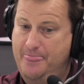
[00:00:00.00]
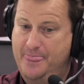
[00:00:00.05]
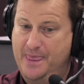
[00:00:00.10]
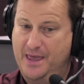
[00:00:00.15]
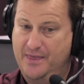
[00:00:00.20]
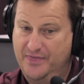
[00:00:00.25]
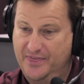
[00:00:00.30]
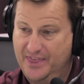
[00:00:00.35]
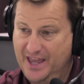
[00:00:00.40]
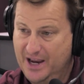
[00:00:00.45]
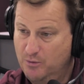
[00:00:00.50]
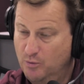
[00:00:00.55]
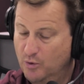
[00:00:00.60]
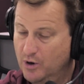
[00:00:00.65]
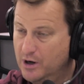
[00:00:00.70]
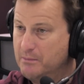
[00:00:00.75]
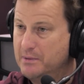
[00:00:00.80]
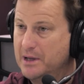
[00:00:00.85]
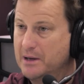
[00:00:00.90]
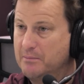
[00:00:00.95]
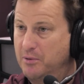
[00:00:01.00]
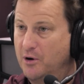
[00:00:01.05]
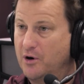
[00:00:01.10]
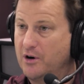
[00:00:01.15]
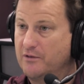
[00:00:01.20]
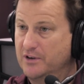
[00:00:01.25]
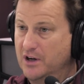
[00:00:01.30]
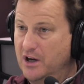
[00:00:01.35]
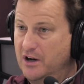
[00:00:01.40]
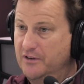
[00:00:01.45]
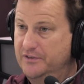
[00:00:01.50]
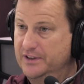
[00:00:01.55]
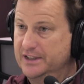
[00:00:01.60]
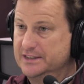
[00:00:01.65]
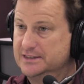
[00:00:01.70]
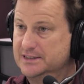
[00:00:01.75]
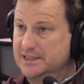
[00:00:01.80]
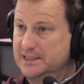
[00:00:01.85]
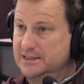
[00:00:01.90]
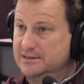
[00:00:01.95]
and they want to be a part of an
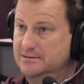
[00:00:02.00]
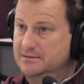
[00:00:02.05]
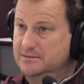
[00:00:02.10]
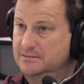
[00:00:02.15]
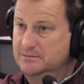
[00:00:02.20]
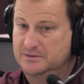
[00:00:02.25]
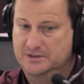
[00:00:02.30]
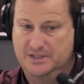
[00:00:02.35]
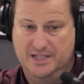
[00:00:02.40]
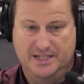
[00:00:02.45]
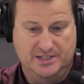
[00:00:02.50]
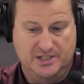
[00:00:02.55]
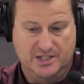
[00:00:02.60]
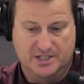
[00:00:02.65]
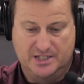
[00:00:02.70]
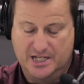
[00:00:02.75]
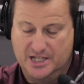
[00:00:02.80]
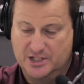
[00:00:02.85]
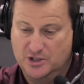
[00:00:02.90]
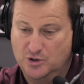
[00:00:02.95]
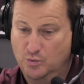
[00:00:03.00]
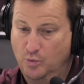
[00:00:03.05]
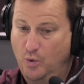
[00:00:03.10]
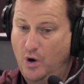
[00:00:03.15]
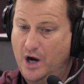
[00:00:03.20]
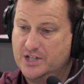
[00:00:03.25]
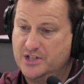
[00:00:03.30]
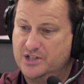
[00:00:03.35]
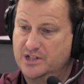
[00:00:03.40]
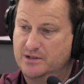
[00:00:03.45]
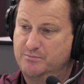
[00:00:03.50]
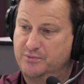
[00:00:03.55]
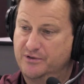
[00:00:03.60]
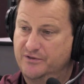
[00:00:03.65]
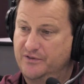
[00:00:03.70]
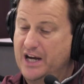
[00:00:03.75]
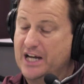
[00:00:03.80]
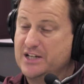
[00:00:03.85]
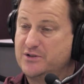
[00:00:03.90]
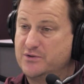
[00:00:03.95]
offense that that just as you watch it
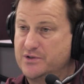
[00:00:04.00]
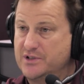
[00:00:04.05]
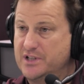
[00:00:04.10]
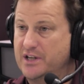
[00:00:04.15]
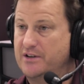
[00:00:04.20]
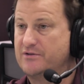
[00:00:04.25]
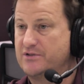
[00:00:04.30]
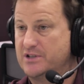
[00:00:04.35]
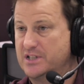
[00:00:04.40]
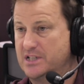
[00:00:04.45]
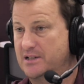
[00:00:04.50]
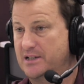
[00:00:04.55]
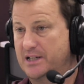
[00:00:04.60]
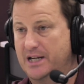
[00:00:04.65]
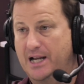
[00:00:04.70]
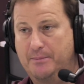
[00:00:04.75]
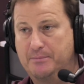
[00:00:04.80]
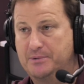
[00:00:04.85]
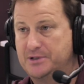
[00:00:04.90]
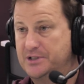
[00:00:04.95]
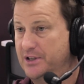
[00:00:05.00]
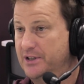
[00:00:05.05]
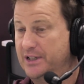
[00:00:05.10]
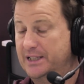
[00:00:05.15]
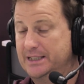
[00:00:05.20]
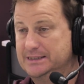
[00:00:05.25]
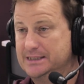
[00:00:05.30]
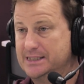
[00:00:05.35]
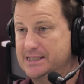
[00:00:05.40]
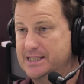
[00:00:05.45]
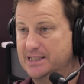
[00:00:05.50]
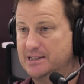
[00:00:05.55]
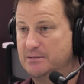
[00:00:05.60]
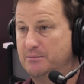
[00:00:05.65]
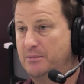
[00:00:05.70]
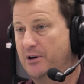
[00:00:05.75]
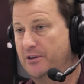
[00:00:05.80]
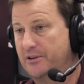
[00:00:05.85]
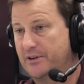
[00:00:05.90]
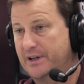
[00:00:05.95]
provides receivers an opportunity to just get
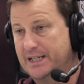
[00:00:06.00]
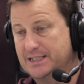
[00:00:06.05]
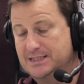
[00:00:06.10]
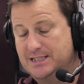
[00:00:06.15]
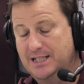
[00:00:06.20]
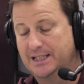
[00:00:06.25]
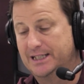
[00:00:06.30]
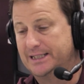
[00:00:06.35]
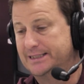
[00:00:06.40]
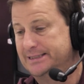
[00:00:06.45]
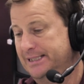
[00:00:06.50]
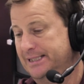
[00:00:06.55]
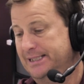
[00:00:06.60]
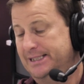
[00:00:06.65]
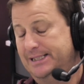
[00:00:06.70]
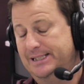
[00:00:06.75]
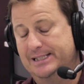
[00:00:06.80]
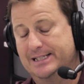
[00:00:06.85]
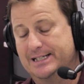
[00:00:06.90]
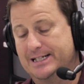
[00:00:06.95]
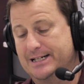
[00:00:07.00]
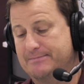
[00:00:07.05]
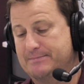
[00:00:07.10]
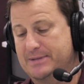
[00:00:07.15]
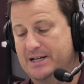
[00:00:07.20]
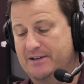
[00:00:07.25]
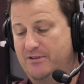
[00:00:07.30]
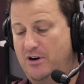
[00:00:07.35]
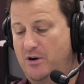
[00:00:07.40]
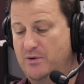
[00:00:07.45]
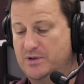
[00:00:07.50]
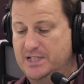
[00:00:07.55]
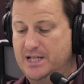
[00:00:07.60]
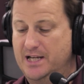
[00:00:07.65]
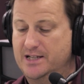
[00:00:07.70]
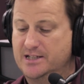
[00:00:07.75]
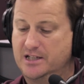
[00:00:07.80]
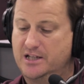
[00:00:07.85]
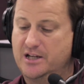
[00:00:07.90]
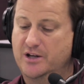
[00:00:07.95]
the ball in their hands a lot. Um, and I've always
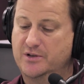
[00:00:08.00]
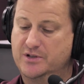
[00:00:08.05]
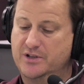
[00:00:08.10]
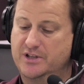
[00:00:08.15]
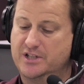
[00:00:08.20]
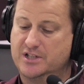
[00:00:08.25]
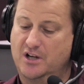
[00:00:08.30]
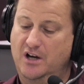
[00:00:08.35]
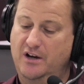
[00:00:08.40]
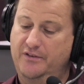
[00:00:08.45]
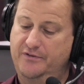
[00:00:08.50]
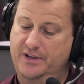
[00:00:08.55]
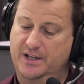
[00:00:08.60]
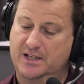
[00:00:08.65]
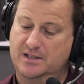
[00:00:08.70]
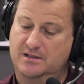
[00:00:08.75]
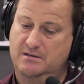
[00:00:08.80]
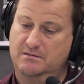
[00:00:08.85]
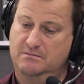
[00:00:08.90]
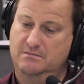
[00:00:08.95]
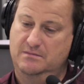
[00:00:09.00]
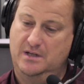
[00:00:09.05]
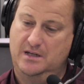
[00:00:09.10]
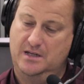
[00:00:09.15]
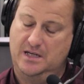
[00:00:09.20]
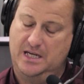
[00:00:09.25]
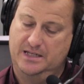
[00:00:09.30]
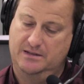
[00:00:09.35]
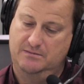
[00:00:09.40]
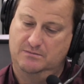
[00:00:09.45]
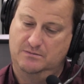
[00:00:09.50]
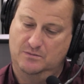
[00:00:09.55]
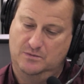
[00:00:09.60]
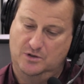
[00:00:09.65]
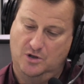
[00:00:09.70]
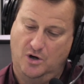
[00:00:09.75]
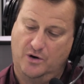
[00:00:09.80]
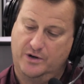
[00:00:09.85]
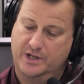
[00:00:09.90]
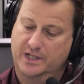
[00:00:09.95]
said as a coach in this offense and
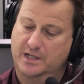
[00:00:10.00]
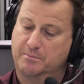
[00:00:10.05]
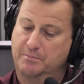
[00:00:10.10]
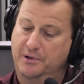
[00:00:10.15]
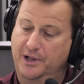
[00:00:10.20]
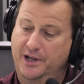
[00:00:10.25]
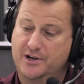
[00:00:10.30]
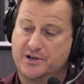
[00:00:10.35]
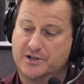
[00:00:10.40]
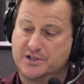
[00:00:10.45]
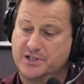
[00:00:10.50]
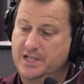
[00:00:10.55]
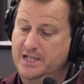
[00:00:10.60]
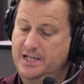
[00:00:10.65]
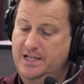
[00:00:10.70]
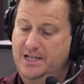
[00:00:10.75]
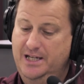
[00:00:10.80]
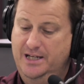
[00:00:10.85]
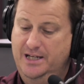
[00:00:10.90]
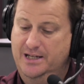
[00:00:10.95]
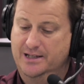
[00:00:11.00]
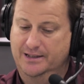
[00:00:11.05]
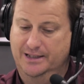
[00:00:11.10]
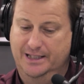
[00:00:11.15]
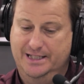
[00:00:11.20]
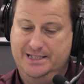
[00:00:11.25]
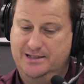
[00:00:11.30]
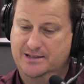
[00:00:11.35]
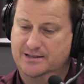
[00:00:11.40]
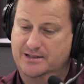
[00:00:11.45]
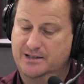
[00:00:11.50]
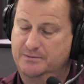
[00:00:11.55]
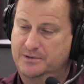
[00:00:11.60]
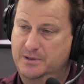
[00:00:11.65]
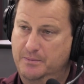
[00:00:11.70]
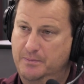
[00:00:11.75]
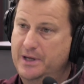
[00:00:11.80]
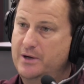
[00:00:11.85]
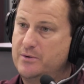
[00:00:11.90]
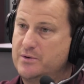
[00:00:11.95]
talking to players, listen, to,
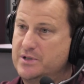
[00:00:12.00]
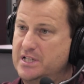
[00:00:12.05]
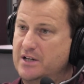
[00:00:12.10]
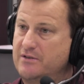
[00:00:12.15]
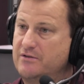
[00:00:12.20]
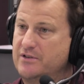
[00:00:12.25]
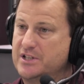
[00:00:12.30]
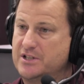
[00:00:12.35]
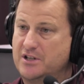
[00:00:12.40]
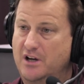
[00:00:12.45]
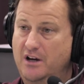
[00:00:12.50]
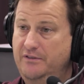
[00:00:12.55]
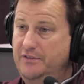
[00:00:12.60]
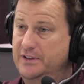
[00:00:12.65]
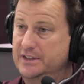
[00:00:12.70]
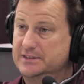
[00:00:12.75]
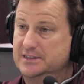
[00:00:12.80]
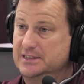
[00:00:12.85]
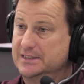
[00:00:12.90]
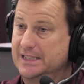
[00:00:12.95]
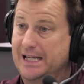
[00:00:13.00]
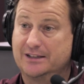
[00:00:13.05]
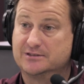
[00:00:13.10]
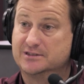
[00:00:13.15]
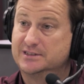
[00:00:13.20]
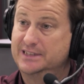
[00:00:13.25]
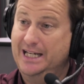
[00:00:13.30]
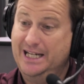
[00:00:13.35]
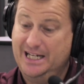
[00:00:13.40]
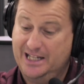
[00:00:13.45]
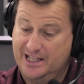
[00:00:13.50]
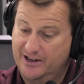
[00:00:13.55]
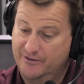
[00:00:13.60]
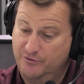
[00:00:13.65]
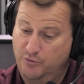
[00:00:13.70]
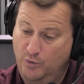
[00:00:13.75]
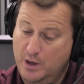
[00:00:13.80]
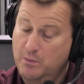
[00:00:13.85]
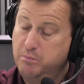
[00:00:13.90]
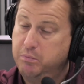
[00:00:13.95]
to be a receiver in this offense is outstanding.
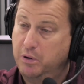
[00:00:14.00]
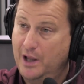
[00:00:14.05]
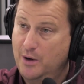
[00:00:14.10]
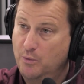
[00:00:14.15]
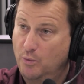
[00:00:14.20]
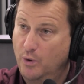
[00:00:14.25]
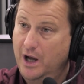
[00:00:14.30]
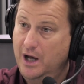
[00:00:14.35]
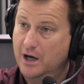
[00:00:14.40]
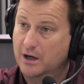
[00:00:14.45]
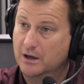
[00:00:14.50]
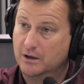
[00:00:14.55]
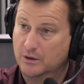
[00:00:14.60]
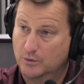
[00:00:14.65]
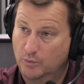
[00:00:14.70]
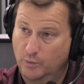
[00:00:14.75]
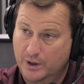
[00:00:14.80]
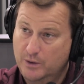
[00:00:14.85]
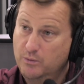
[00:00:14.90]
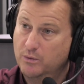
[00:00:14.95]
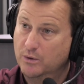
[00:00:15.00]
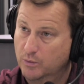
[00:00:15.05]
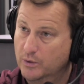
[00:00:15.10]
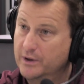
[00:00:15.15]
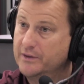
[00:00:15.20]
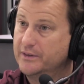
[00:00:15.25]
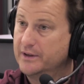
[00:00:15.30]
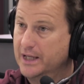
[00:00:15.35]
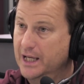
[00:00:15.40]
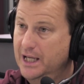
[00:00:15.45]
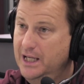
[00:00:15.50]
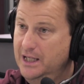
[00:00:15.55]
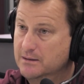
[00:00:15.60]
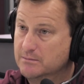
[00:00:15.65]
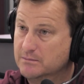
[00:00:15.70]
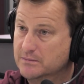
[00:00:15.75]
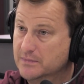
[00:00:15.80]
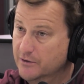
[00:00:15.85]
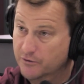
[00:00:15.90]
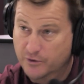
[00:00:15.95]
If we play well, we will win the game.
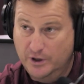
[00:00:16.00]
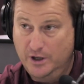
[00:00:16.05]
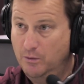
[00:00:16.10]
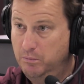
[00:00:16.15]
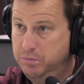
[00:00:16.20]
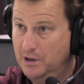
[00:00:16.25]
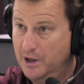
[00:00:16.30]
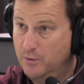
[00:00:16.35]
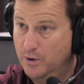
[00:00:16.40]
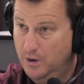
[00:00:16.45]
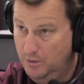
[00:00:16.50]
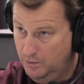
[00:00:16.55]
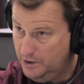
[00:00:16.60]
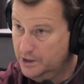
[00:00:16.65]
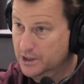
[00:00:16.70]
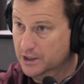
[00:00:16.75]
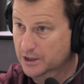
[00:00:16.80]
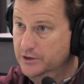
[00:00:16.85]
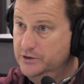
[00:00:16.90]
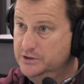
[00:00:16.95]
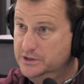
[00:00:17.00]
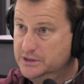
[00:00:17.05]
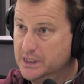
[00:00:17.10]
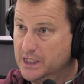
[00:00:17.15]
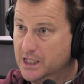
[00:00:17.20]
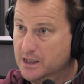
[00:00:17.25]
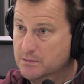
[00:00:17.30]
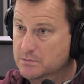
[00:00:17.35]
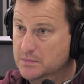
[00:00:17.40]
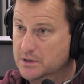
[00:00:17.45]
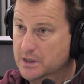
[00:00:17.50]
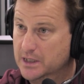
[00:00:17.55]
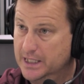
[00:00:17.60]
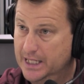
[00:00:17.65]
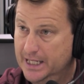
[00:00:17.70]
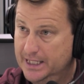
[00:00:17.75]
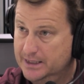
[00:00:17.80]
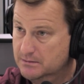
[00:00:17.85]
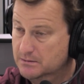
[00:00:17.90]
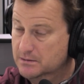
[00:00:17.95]
If we don't play well, we're going to lose the game. Mm-hmm.
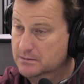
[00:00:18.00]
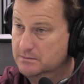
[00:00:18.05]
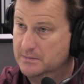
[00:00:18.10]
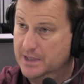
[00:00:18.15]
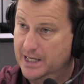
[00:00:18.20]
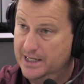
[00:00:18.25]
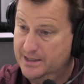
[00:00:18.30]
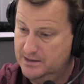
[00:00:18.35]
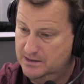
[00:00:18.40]
And that that